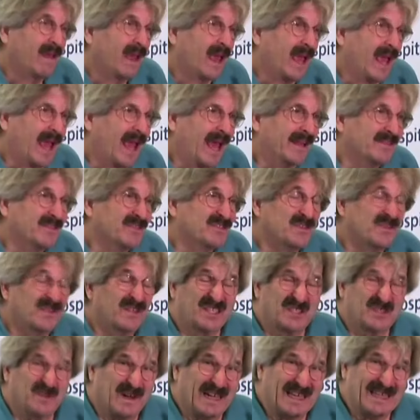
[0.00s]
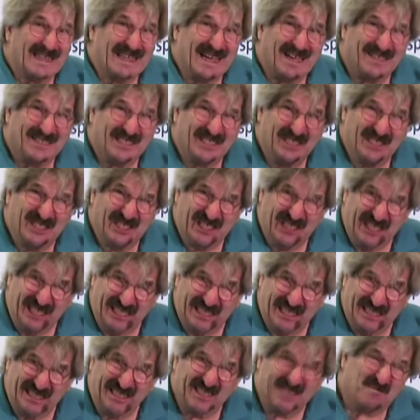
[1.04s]
and there's only 20,000
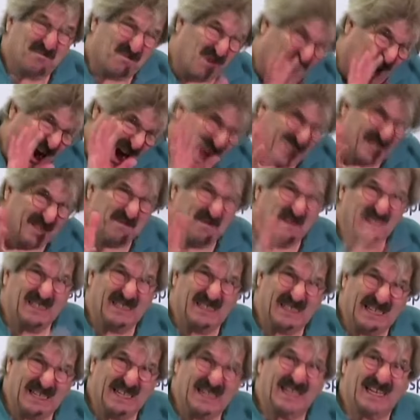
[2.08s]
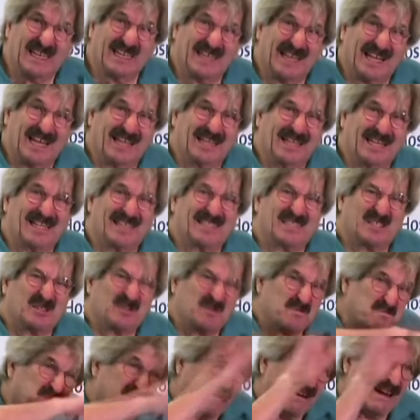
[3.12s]
genes approximately, and that's
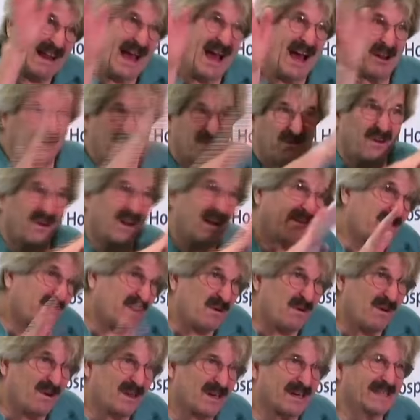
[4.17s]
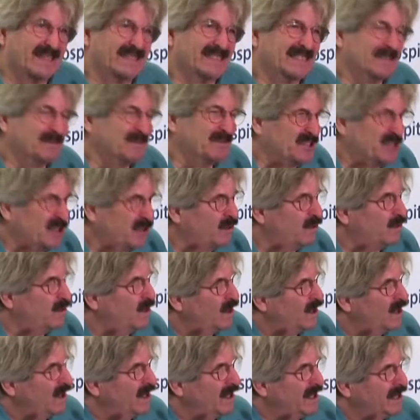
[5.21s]
spread out over every organism. So
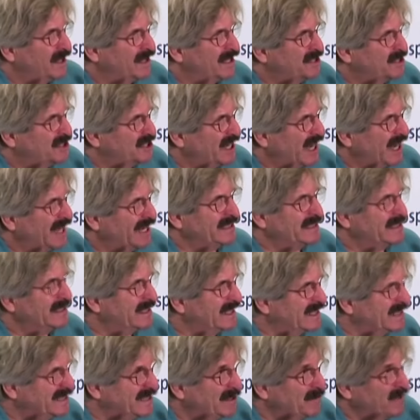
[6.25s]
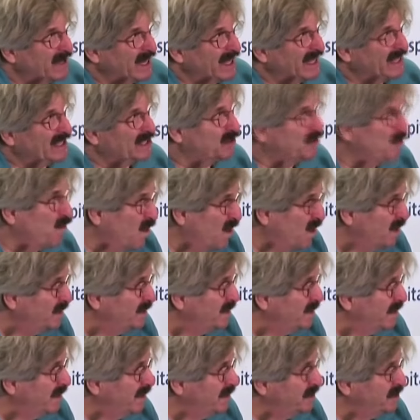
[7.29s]
the chances that somebody has
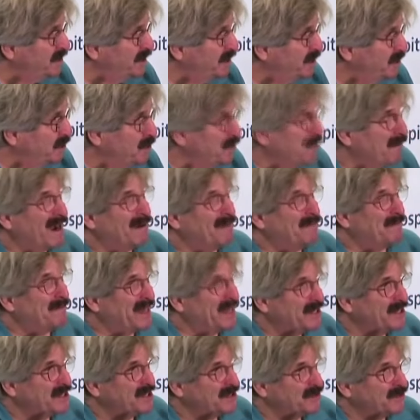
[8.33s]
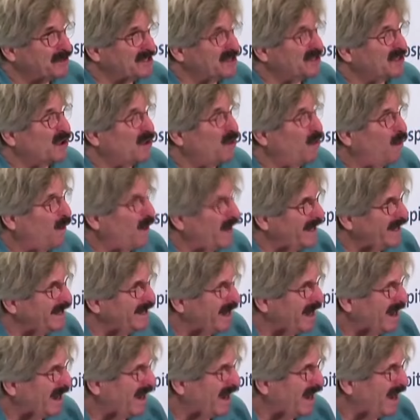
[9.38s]
worked on a gene you bump into is quite
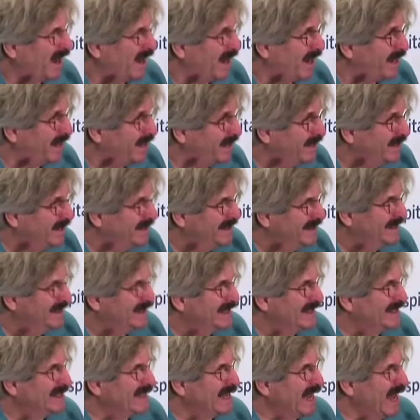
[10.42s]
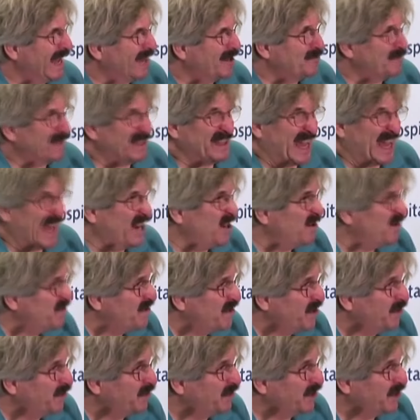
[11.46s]
high. And but they don't
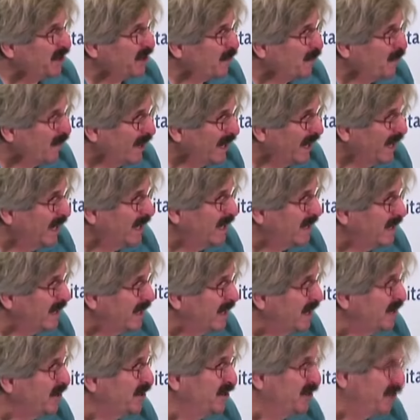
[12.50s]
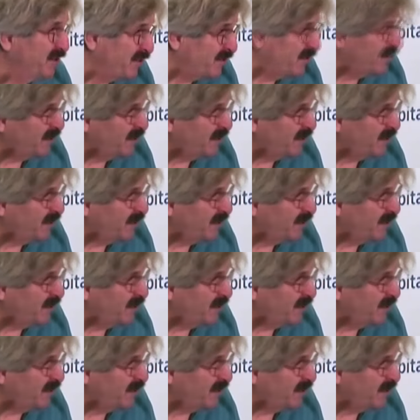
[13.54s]
know that you're working on it, and you don't